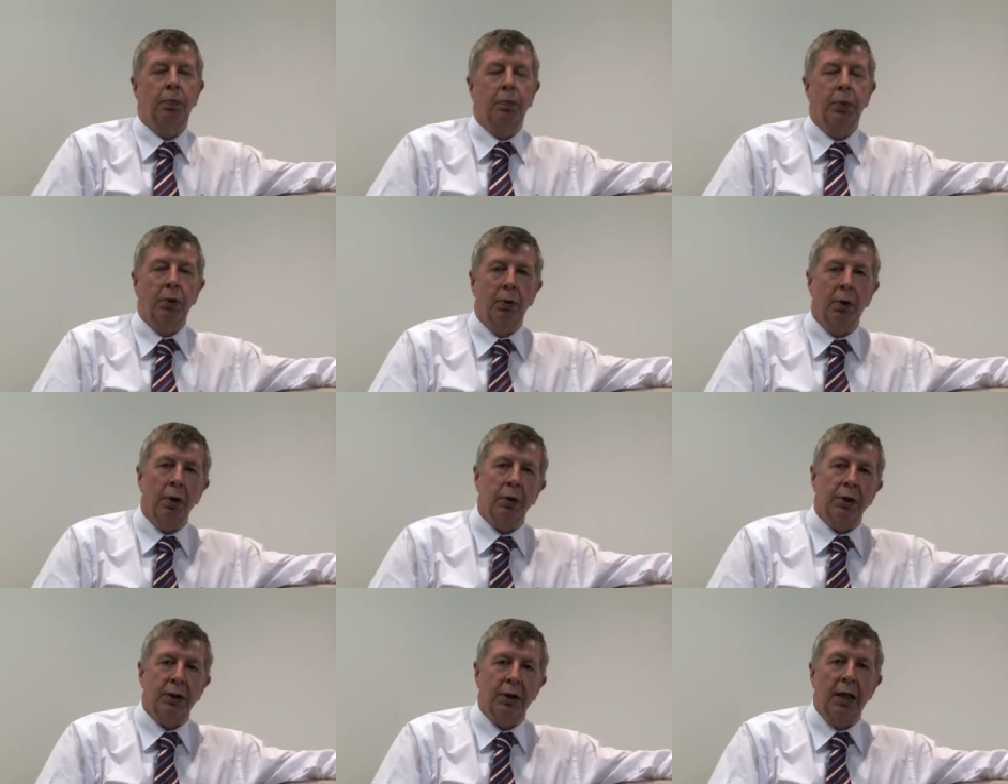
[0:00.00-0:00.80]

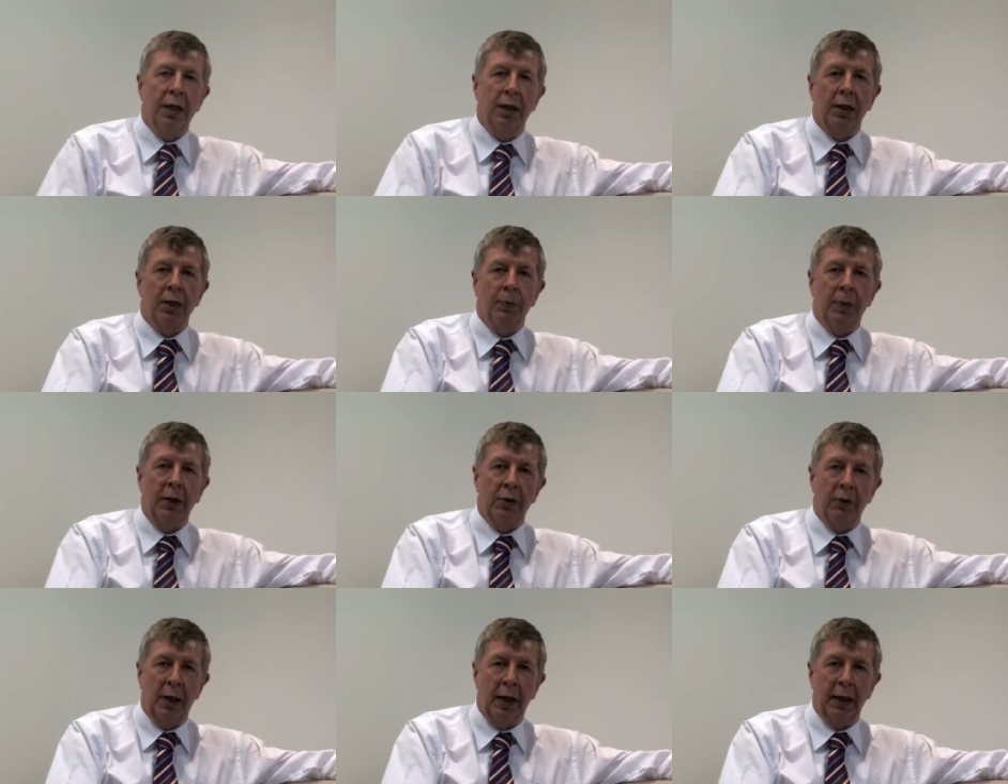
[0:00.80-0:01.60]
bureaucracy that it's
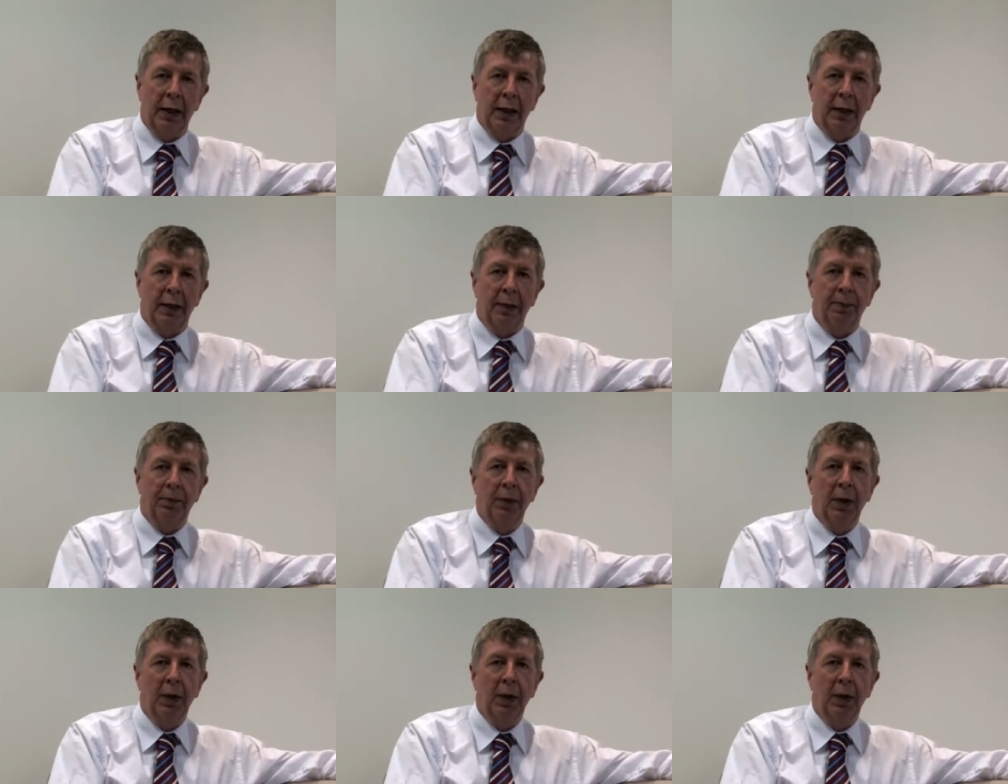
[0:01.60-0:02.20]
been drowning under.